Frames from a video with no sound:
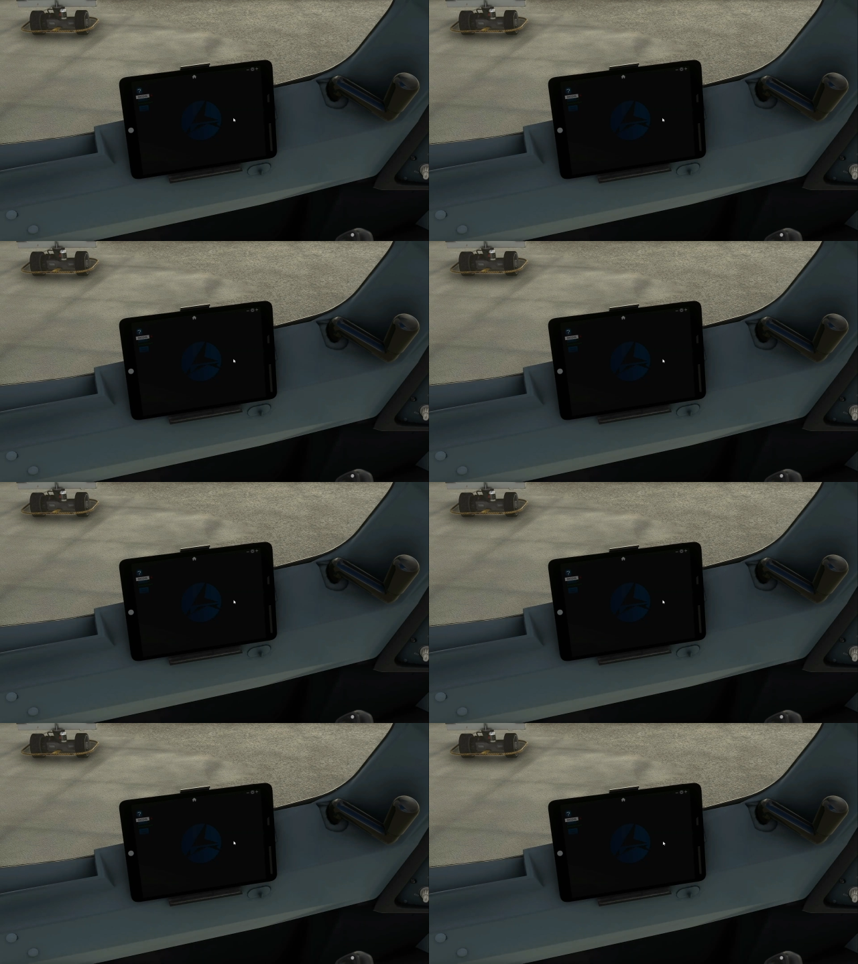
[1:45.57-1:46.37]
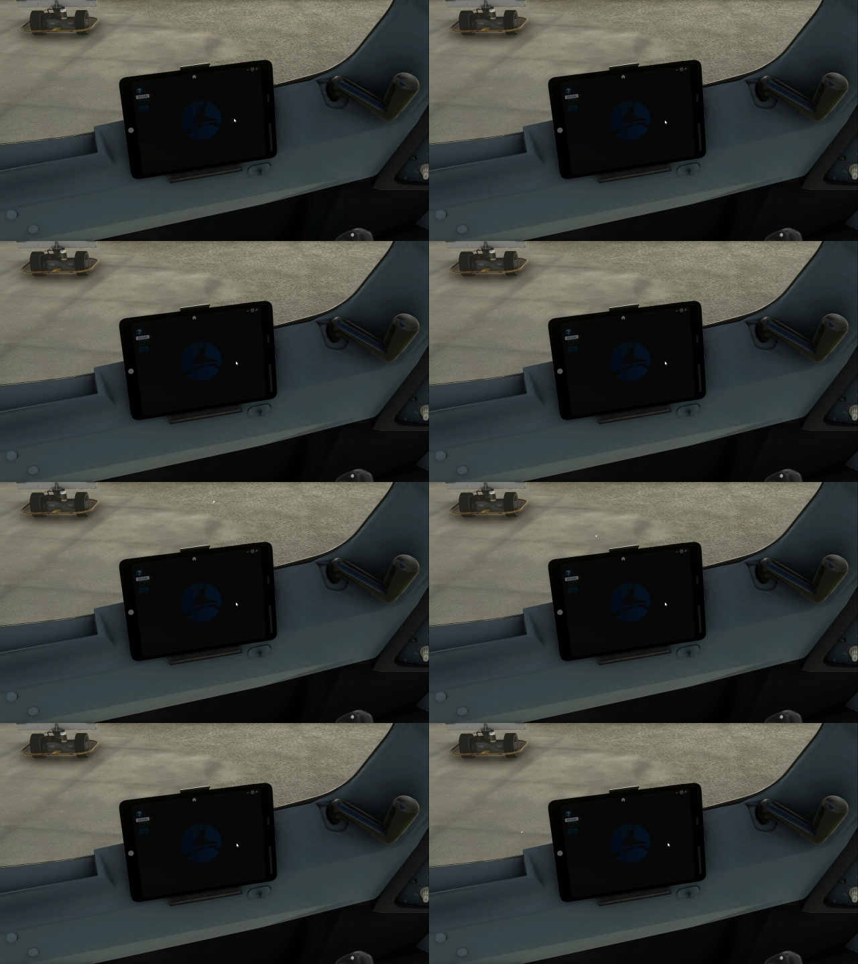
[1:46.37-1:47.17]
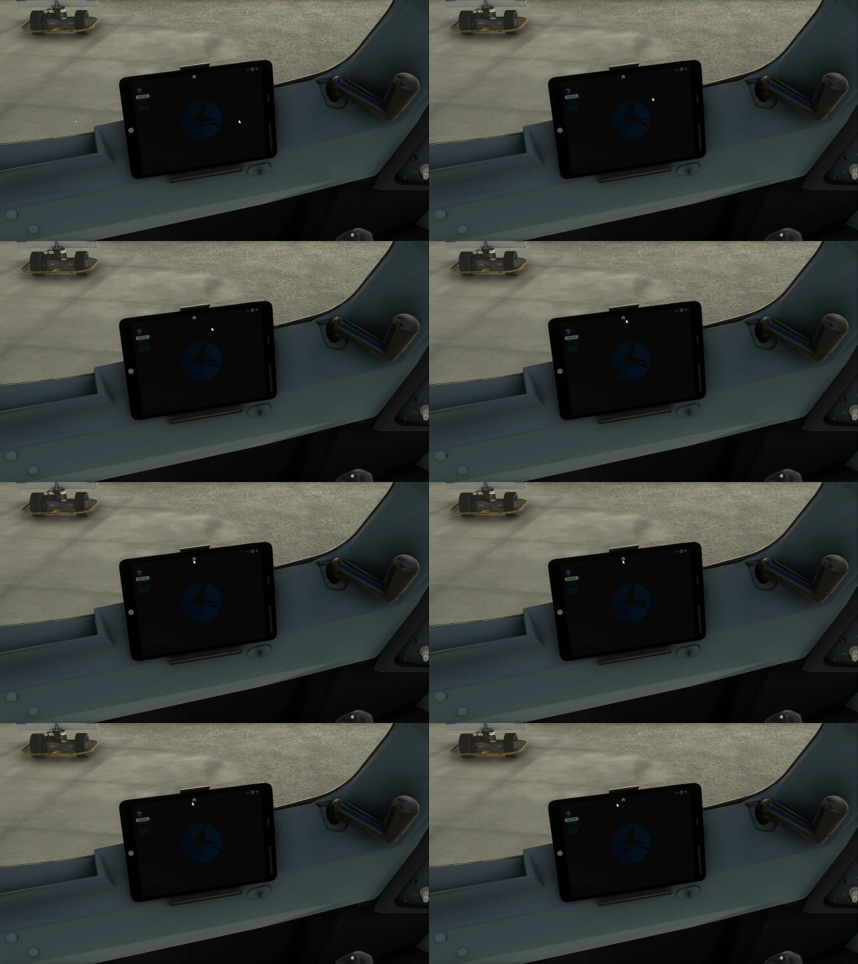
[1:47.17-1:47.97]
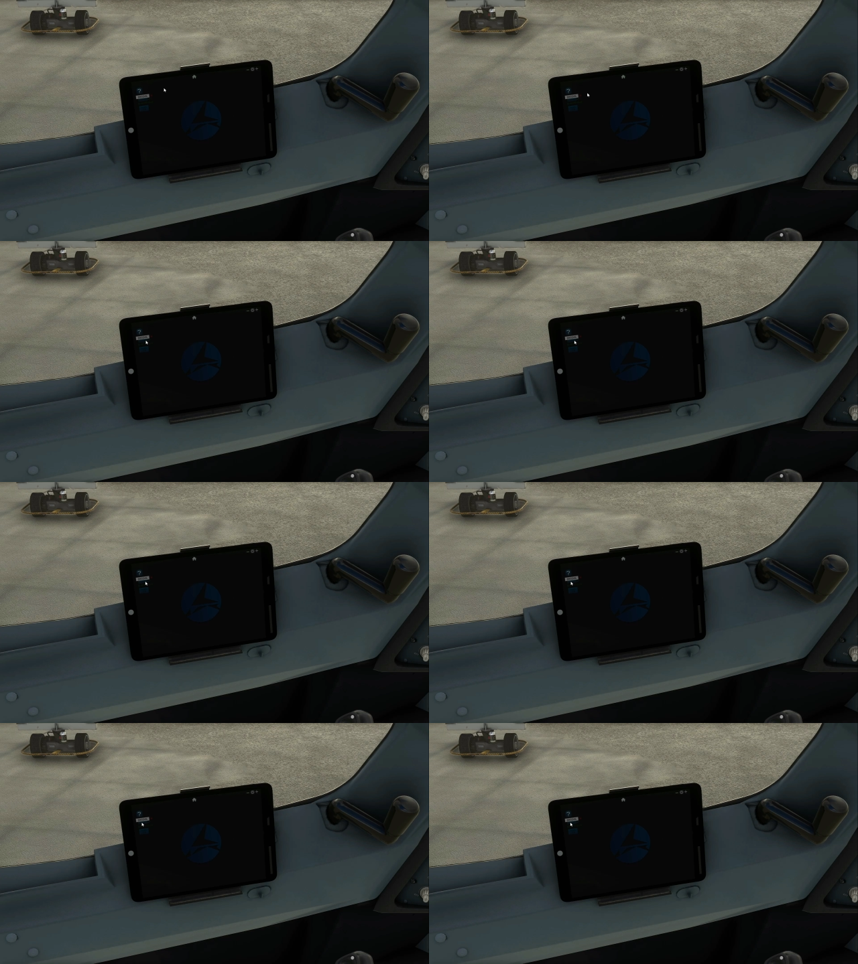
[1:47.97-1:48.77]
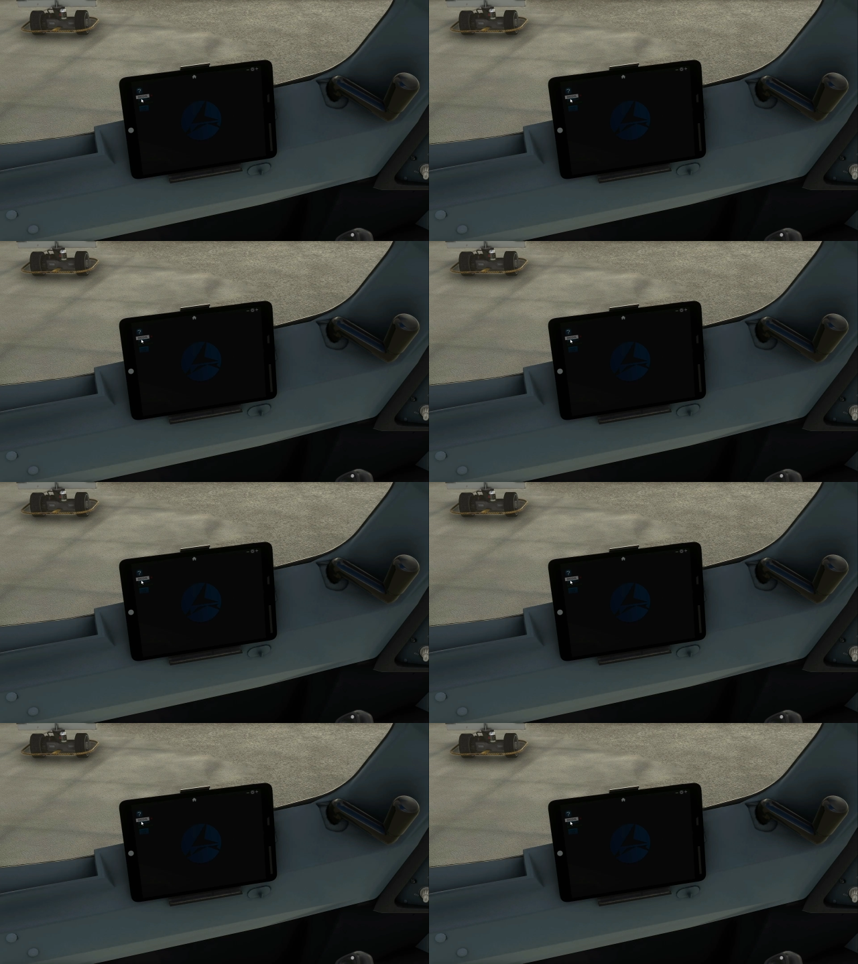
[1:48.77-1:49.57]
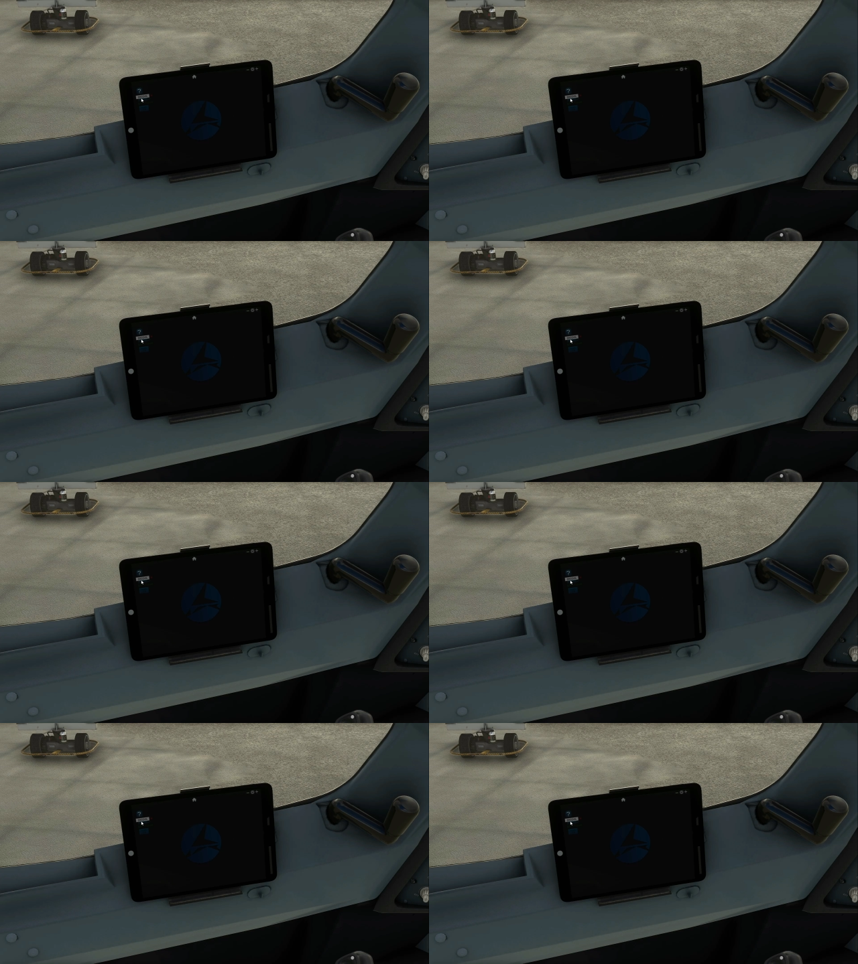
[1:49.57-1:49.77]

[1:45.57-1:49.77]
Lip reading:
(no speaker visible)